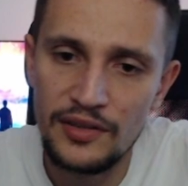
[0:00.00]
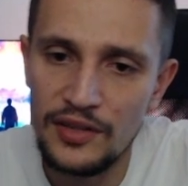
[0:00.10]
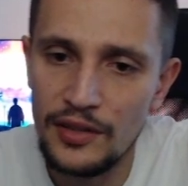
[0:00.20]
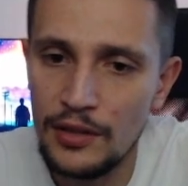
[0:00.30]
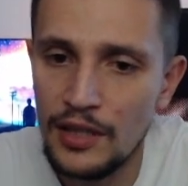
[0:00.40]
in
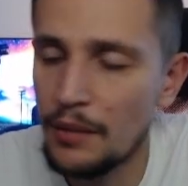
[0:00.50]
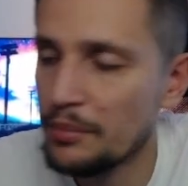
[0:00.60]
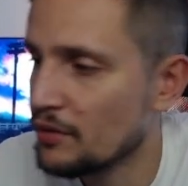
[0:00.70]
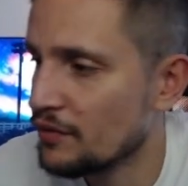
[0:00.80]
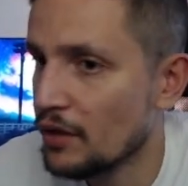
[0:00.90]
a couple
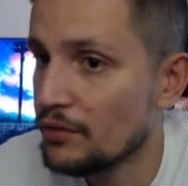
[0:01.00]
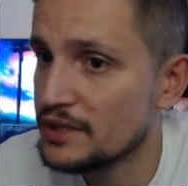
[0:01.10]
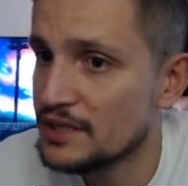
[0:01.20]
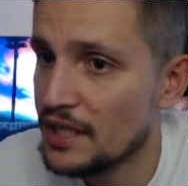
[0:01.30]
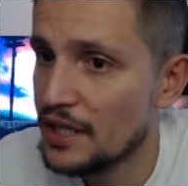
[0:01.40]
of
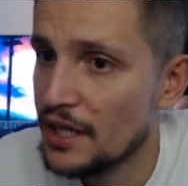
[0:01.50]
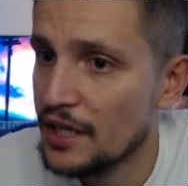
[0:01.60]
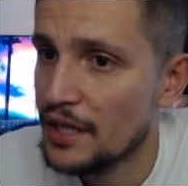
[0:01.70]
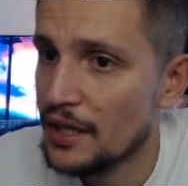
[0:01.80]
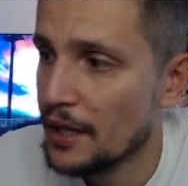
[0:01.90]
hours
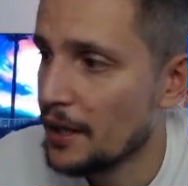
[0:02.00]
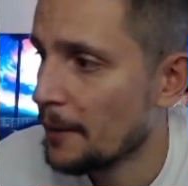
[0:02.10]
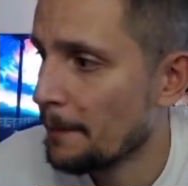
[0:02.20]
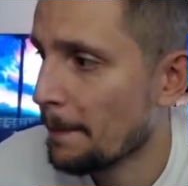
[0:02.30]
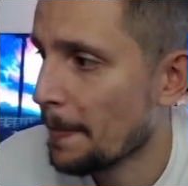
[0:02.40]

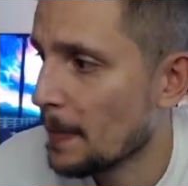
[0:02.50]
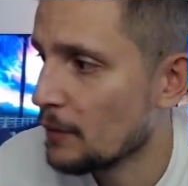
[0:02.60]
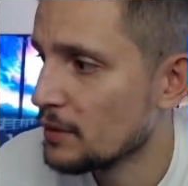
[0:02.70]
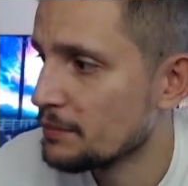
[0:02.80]
when